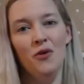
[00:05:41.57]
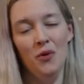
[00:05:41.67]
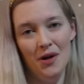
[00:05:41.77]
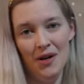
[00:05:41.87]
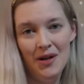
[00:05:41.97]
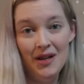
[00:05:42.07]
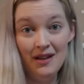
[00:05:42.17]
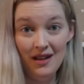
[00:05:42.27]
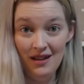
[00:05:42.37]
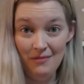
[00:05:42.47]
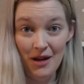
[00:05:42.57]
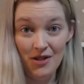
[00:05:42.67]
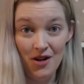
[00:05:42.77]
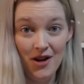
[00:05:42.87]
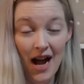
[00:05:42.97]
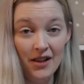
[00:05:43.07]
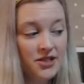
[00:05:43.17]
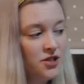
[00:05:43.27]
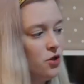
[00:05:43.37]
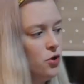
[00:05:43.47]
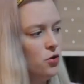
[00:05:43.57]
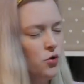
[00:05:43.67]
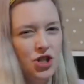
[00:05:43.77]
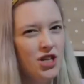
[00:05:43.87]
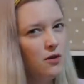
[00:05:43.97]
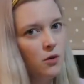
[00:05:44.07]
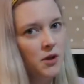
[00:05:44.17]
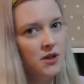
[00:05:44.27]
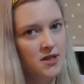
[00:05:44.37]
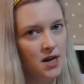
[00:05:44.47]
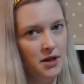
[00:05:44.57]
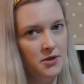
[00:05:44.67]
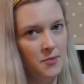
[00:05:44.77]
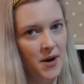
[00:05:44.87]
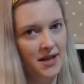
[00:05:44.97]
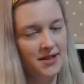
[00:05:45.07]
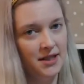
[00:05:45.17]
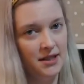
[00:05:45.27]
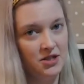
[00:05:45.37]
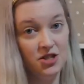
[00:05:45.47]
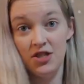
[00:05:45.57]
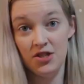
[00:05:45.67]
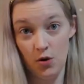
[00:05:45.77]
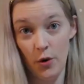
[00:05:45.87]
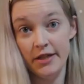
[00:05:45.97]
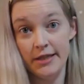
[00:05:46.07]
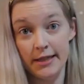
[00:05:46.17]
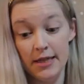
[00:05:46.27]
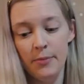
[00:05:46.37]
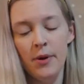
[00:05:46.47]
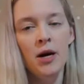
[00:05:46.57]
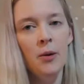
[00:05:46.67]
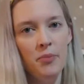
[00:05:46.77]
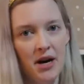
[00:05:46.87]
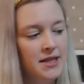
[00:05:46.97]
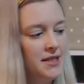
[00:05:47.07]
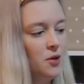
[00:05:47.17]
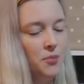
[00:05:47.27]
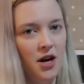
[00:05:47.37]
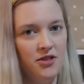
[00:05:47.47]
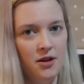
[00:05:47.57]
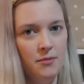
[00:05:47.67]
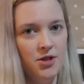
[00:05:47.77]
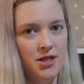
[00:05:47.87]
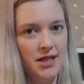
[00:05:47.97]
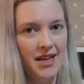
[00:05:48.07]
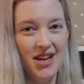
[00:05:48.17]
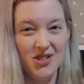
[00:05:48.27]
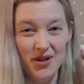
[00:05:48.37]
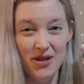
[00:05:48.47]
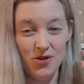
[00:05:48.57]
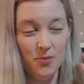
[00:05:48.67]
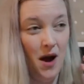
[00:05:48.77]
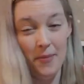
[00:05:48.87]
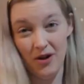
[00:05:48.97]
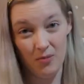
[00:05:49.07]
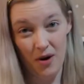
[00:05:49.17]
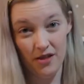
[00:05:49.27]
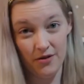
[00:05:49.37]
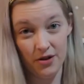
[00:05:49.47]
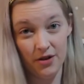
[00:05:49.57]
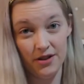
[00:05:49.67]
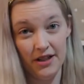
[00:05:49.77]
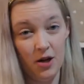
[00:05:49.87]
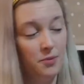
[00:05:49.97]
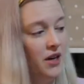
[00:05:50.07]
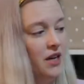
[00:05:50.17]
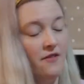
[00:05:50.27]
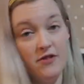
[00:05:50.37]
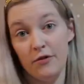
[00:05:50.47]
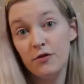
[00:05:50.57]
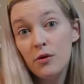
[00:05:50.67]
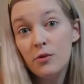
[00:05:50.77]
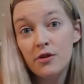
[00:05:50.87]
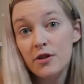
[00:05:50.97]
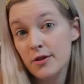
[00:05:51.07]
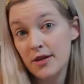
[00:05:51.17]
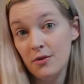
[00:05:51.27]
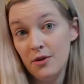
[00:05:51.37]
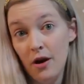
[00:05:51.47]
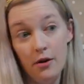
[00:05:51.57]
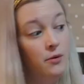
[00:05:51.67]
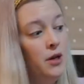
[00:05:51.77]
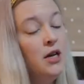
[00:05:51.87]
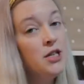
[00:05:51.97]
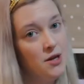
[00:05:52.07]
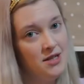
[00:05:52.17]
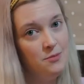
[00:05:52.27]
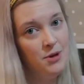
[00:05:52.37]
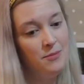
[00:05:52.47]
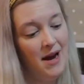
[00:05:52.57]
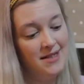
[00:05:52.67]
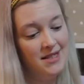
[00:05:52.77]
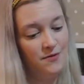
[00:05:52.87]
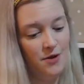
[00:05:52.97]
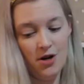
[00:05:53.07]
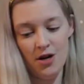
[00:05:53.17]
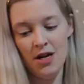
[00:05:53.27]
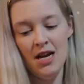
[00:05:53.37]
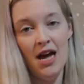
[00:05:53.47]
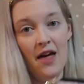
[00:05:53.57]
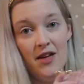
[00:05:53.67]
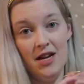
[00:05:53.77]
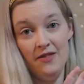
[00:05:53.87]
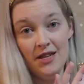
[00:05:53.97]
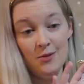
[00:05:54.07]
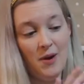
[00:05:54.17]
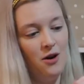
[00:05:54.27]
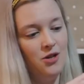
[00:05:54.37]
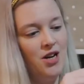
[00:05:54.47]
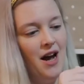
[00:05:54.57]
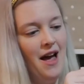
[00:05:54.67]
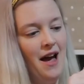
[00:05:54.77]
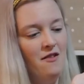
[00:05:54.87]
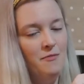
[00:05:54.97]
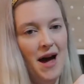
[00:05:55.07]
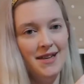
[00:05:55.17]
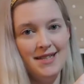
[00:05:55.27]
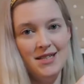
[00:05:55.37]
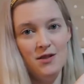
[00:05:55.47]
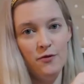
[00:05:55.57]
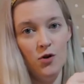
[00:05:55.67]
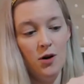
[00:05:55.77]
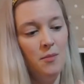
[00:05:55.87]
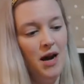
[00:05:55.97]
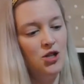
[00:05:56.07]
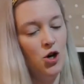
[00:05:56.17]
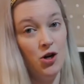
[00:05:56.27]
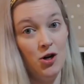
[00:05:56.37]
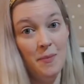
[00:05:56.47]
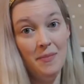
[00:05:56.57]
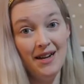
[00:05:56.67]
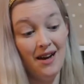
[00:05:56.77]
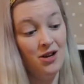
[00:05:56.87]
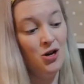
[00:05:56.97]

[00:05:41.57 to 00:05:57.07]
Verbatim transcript: for my daughter Alice, who she normally does not use a passie unless she's going to sleep, but I still brought them just in case her ears are popping or bothering her on the airplane. I've never flown with her, so I don't know. So I did bring passies for her, and then in this pouch, I have passies for my daughter Mina.